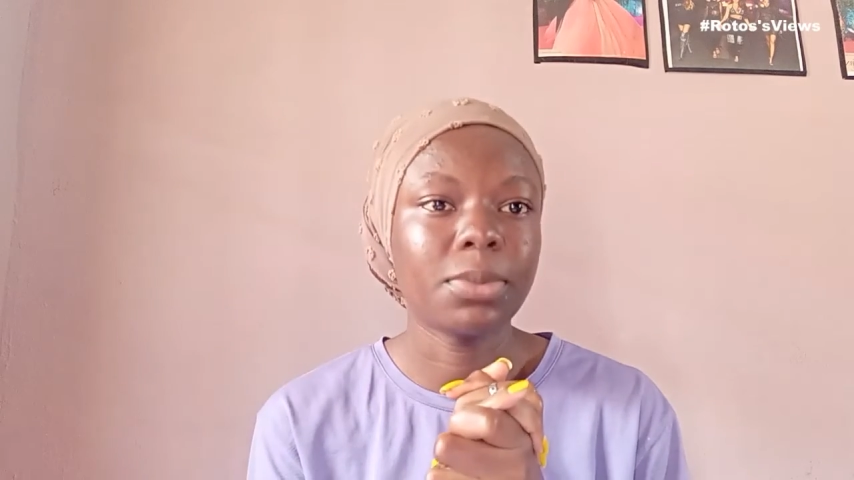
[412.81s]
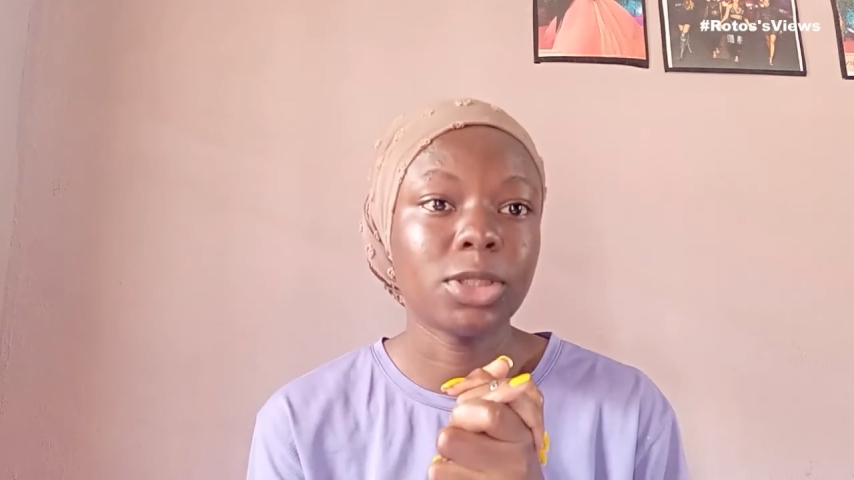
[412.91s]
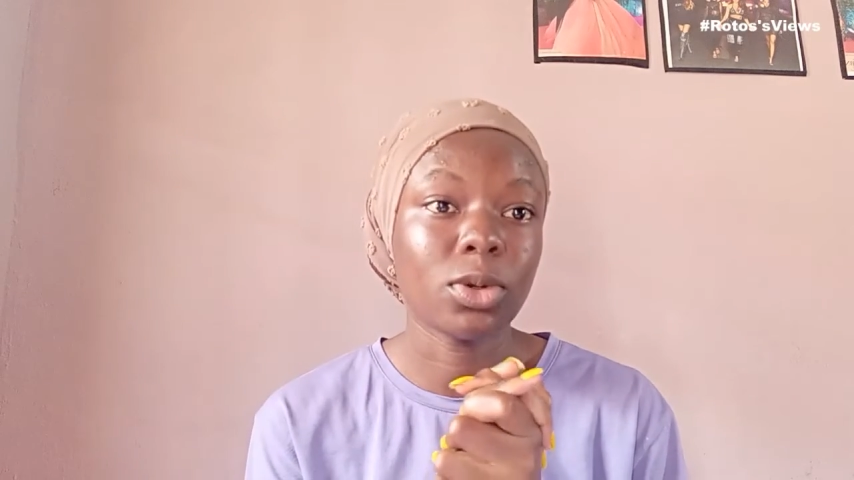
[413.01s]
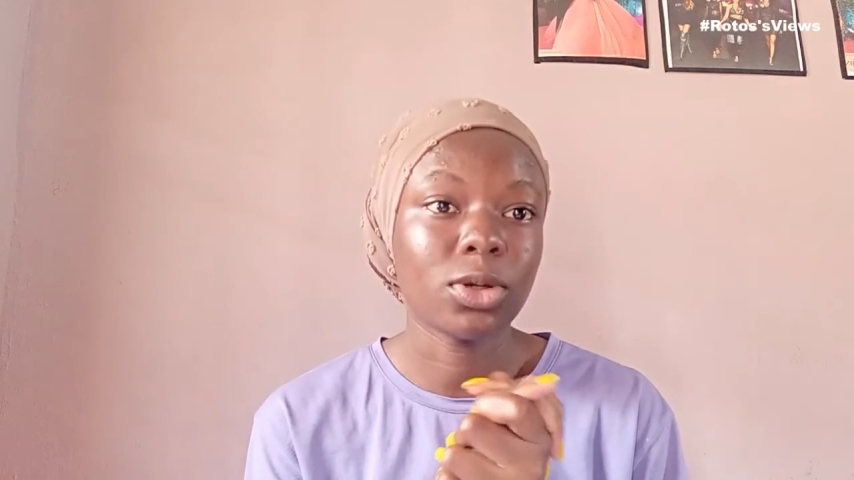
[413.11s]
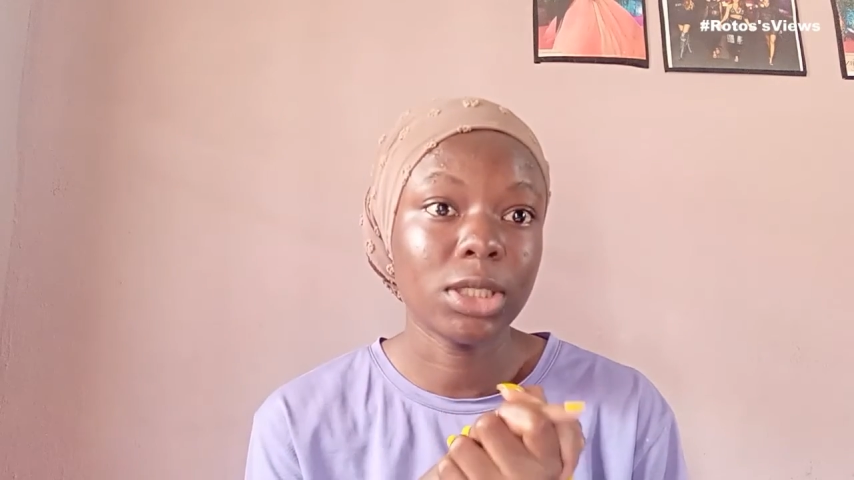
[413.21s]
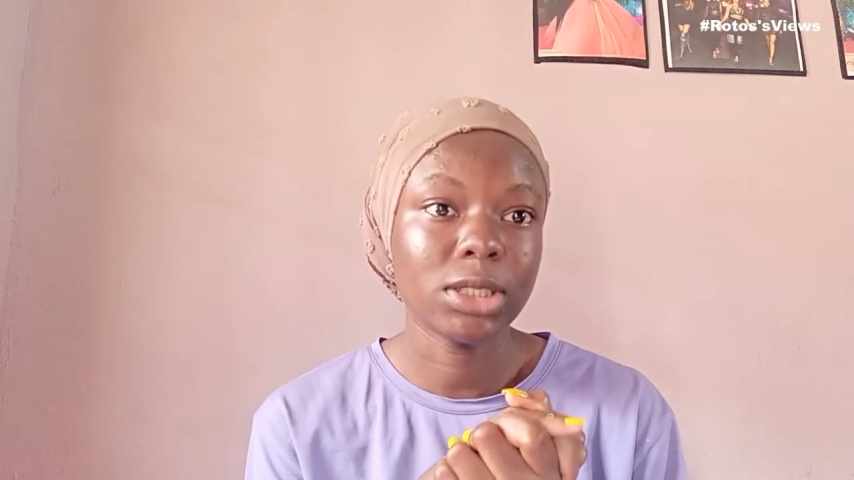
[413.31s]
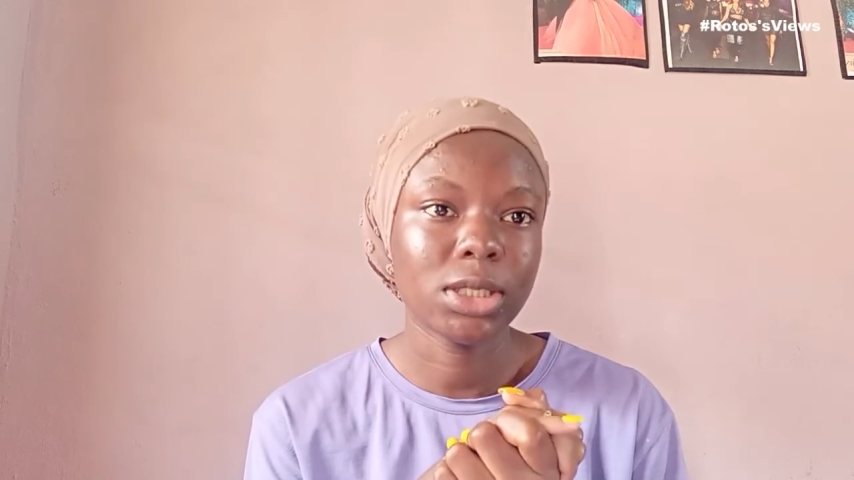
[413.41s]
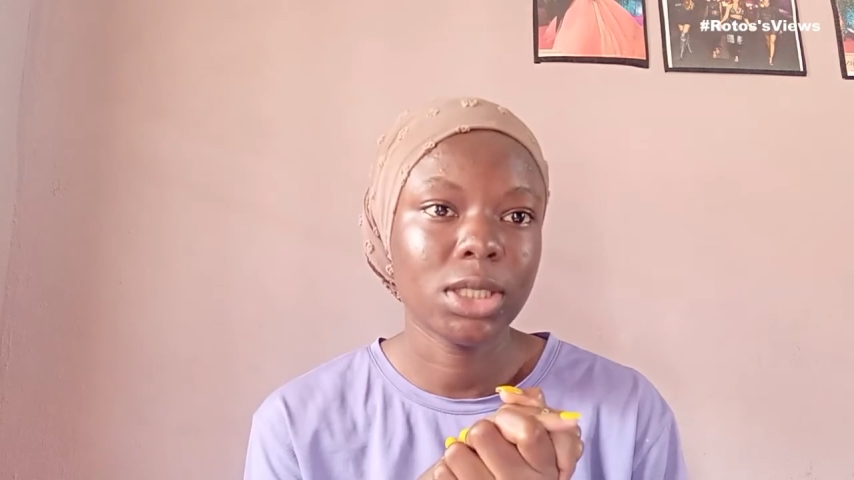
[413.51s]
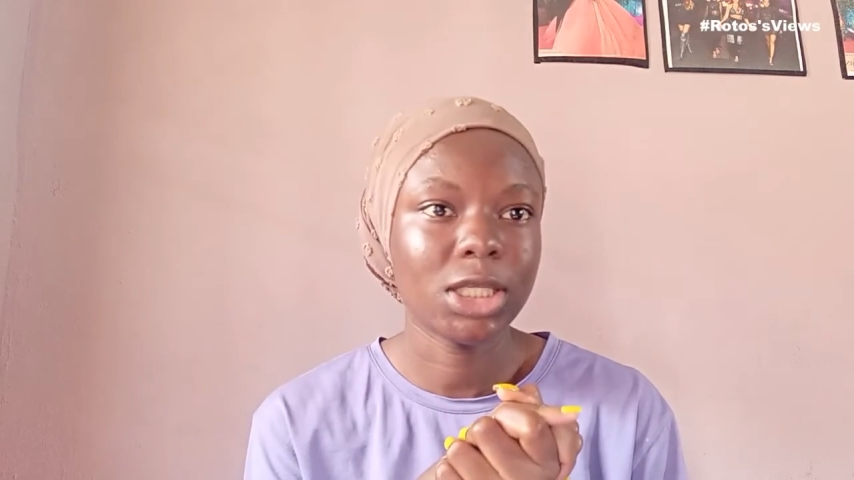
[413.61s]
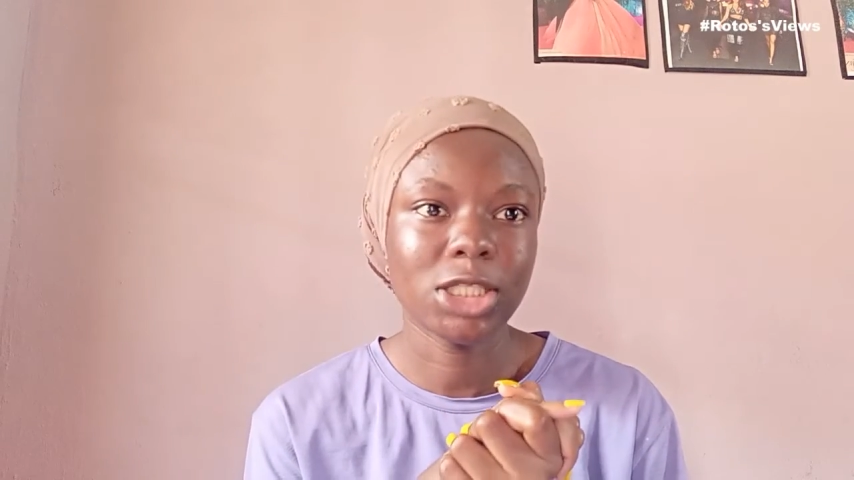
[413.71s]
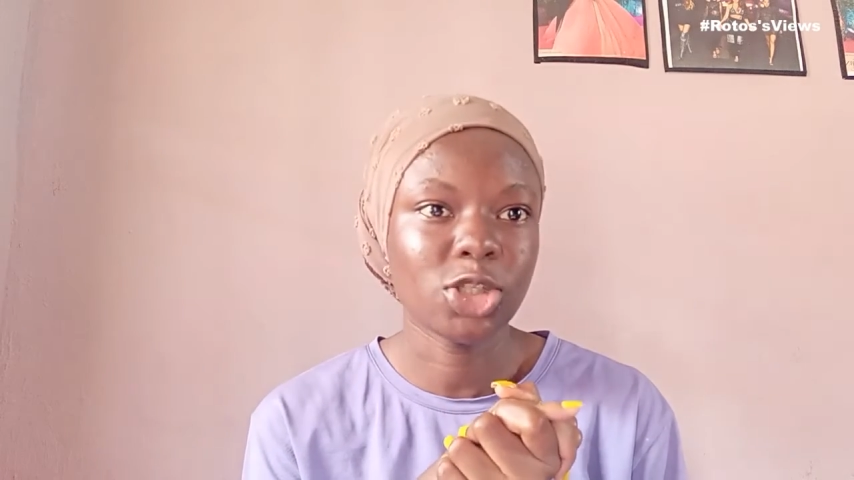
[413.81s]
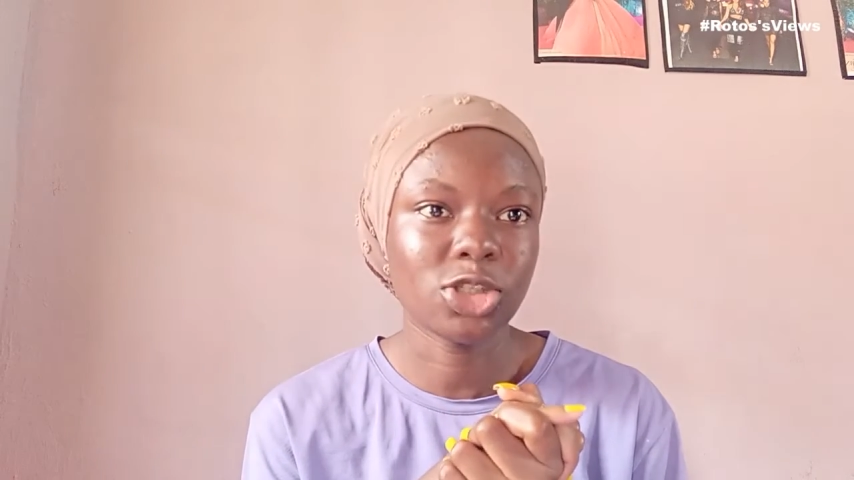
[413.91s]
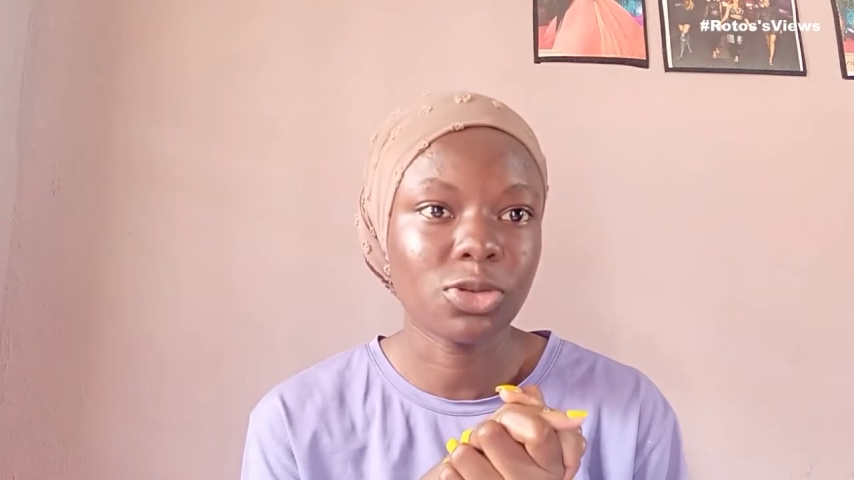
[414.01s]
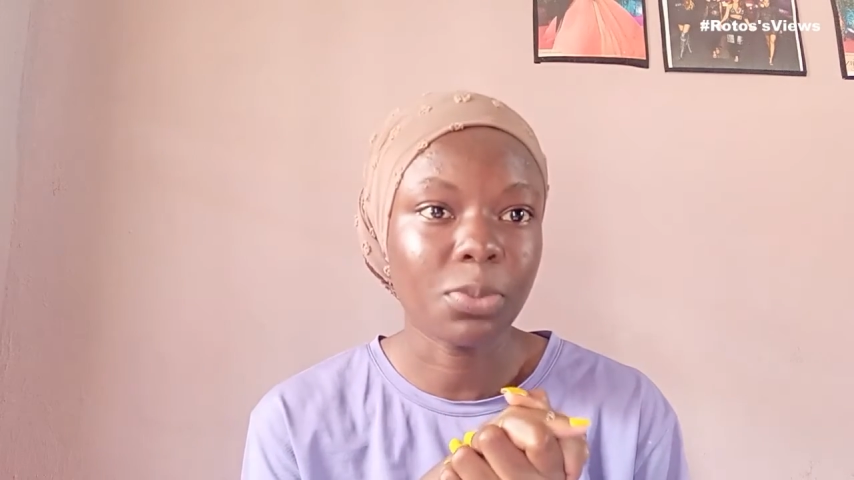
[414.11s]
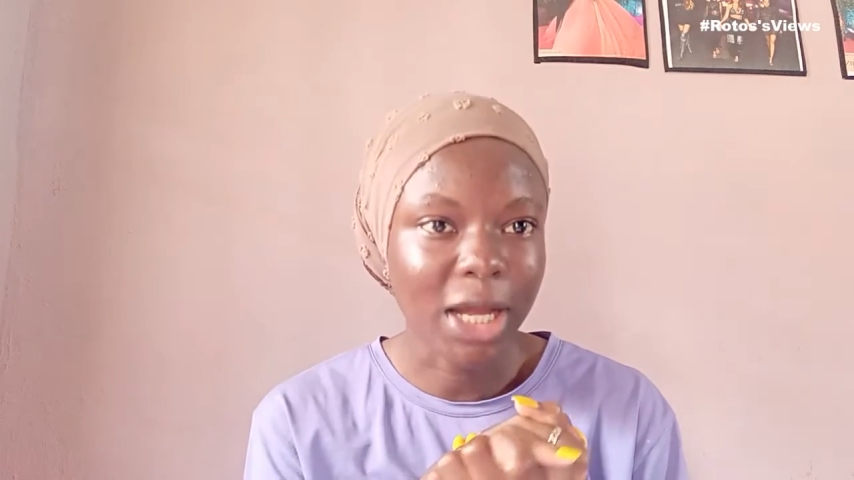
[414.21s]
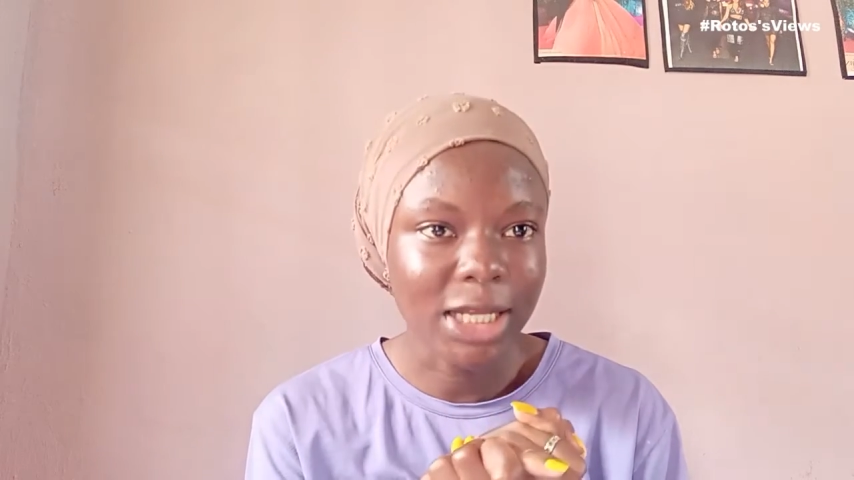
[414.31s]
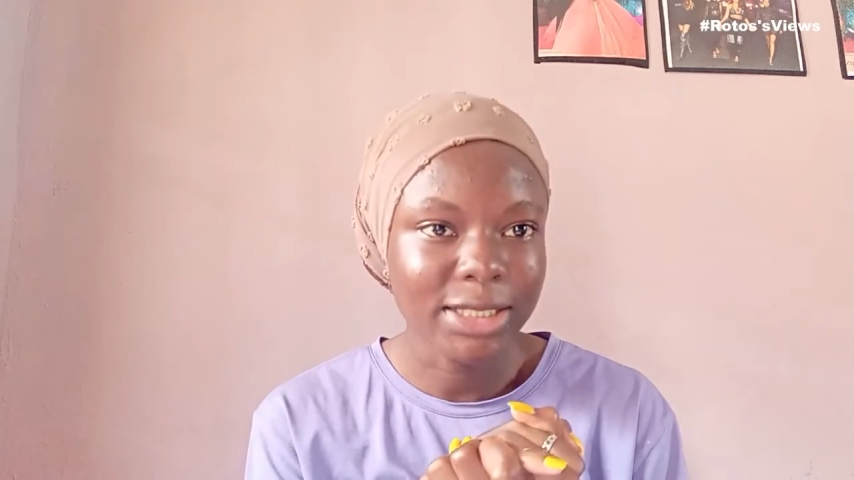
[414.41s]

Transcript: Please work on it. It's just so bad.